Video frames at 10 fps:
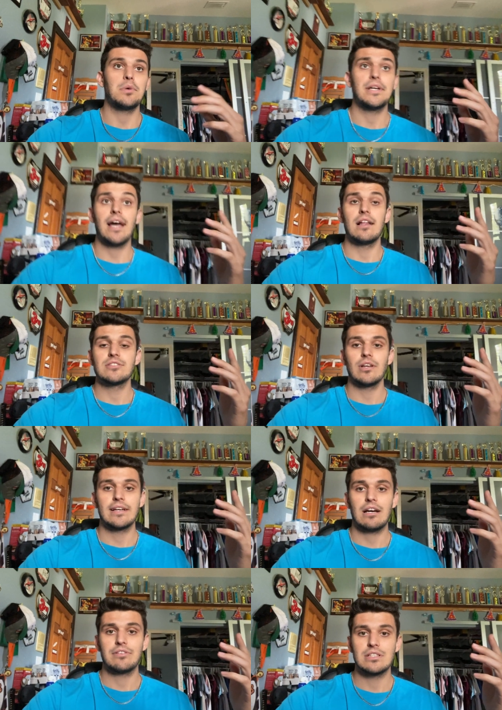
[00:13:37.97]
But yeah, that's all I
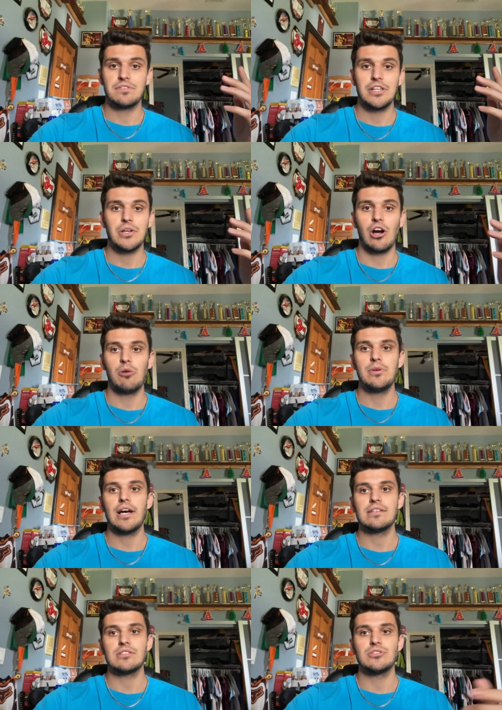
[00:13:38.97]
got for this video. I hope you
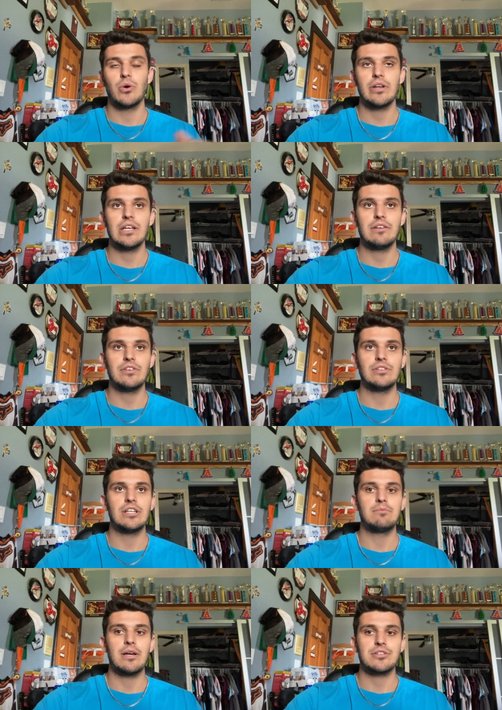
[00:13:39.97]
guys enjoyed it. If you
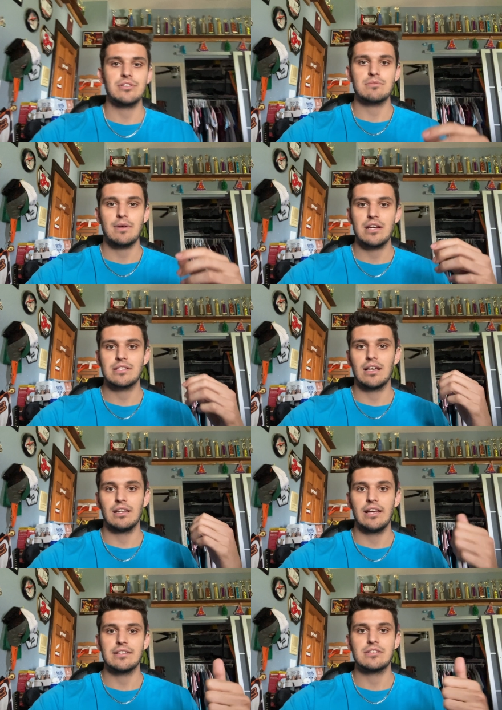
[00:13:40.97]
did, make sure you smash that
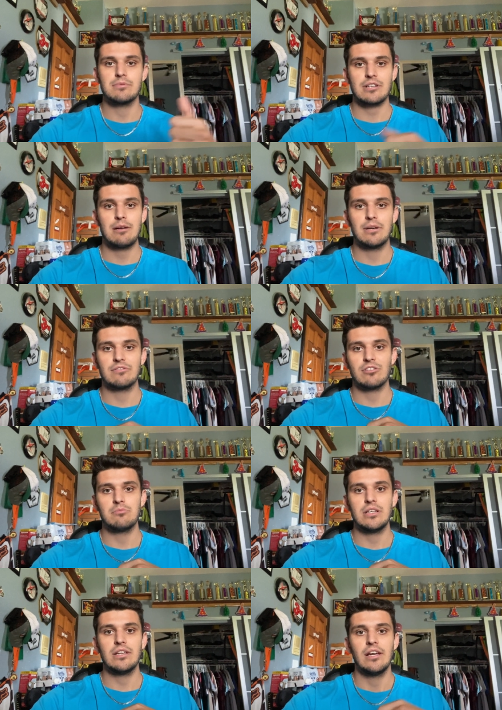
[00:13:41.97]
like and subscribe button for
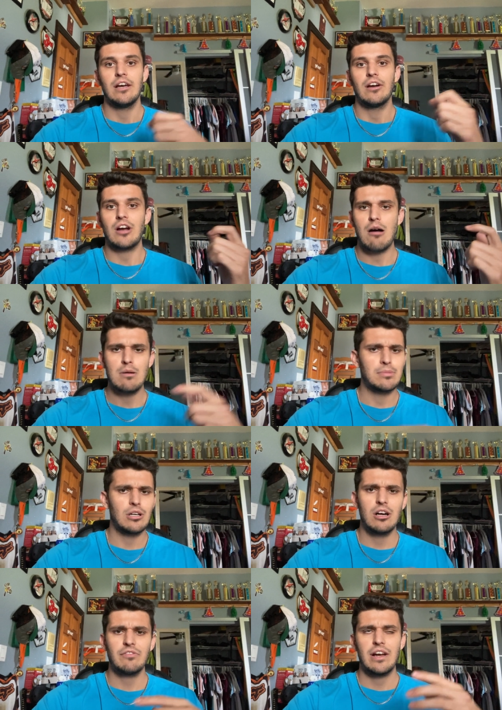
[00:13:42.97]
me. Comment
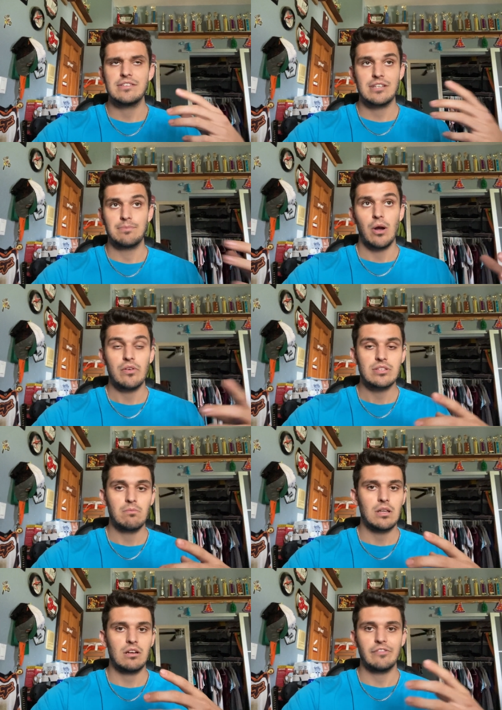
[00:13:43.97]
below if I skipped over
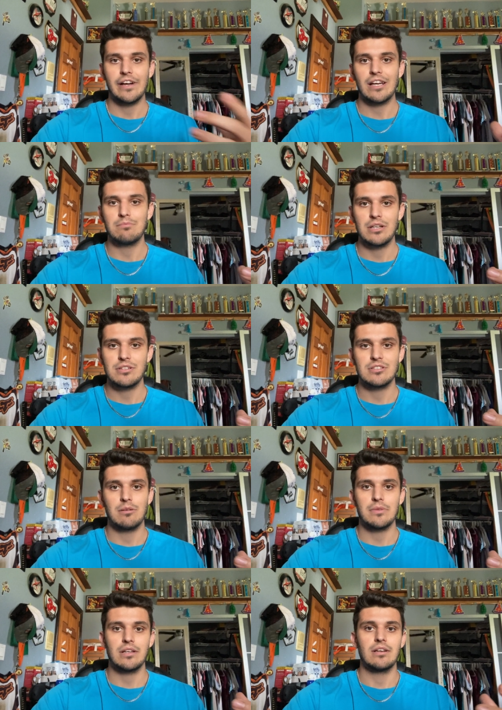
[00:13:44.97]
something or forgot to mention
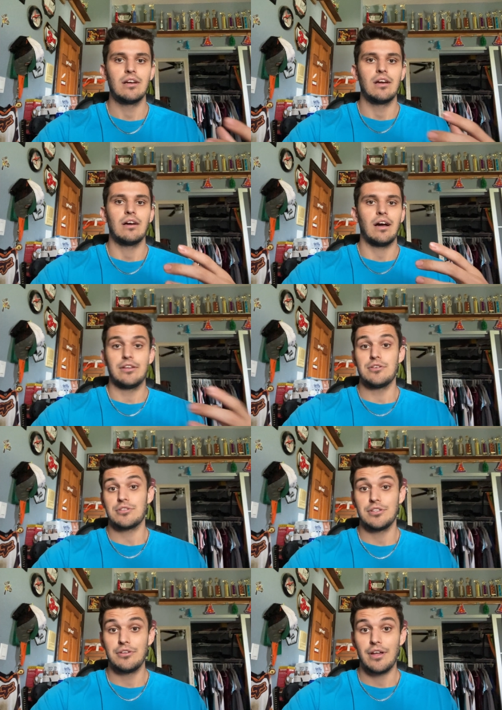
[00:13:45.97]
something. I
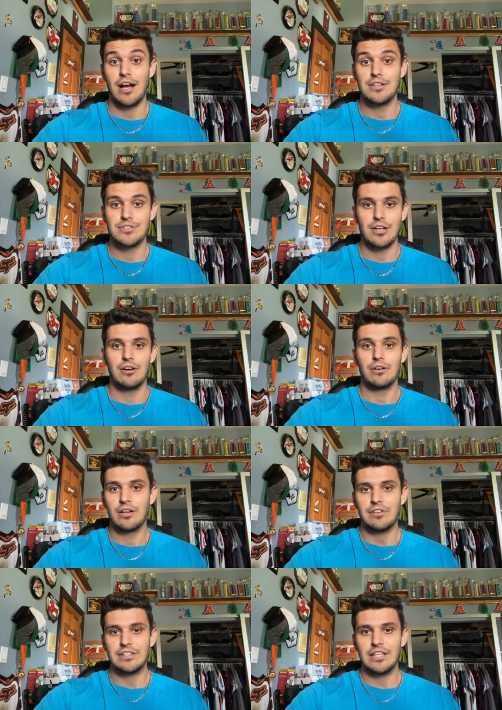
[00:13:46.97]
usually do that. So
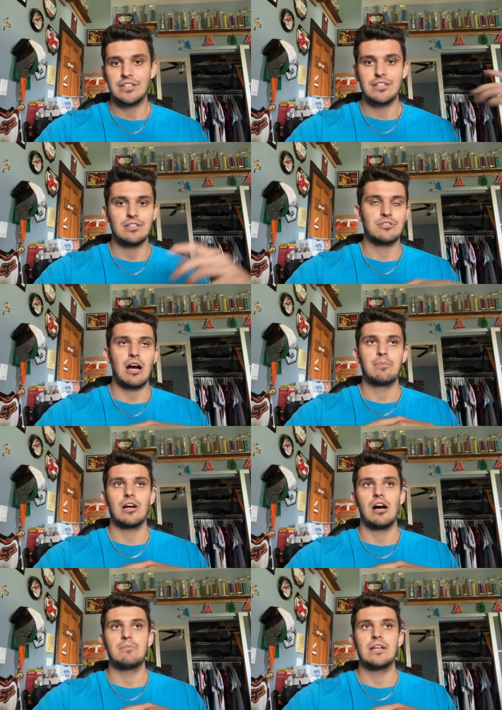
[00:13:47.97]
if I did, just drop a
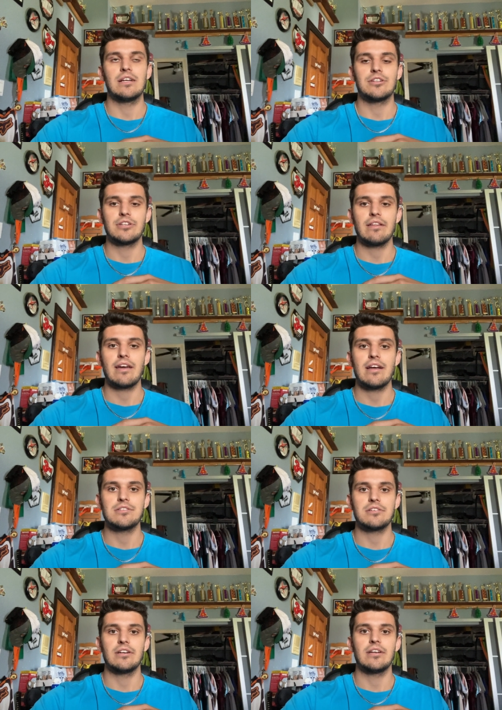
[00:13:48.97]
comment. I'll try to
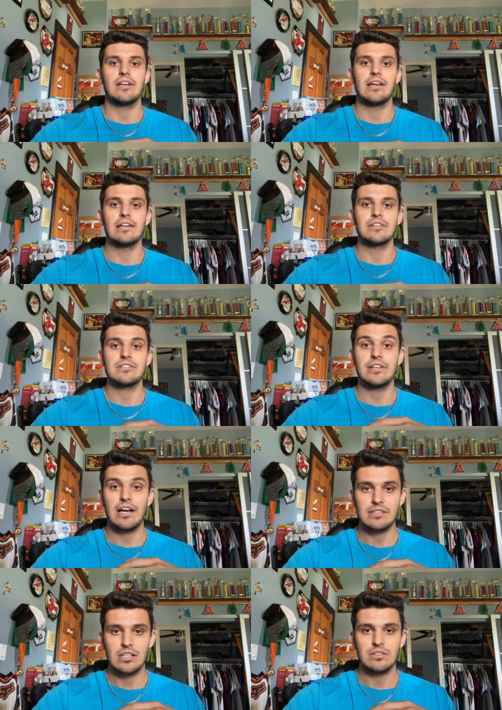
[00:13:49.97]
answer it and I'll see you
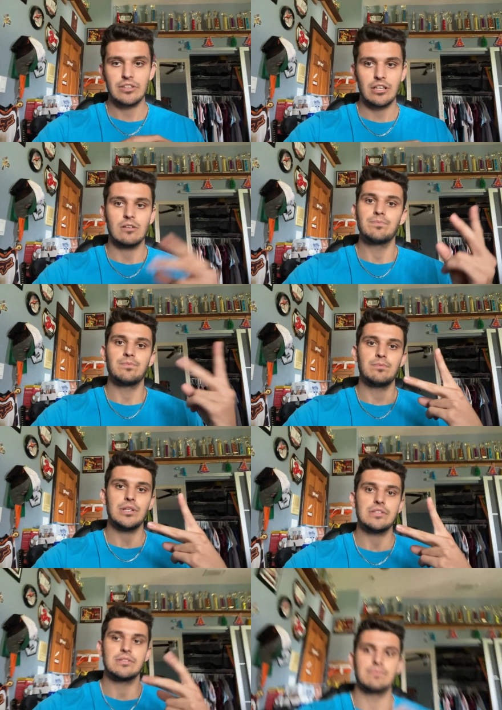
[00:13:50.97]
guys next video.
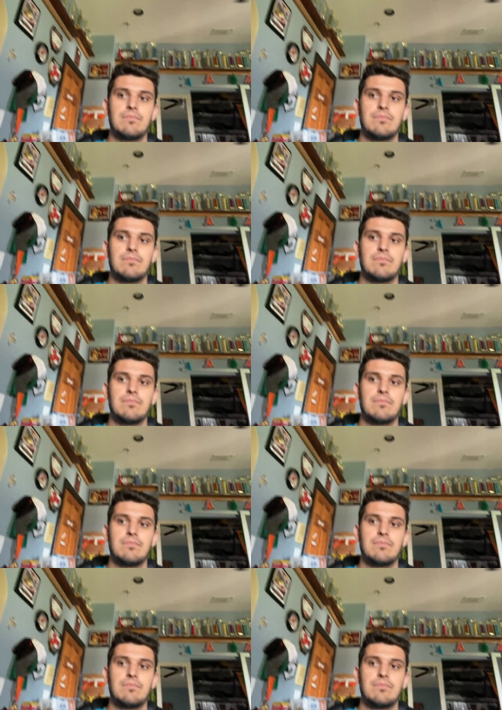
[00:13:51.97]
Peace.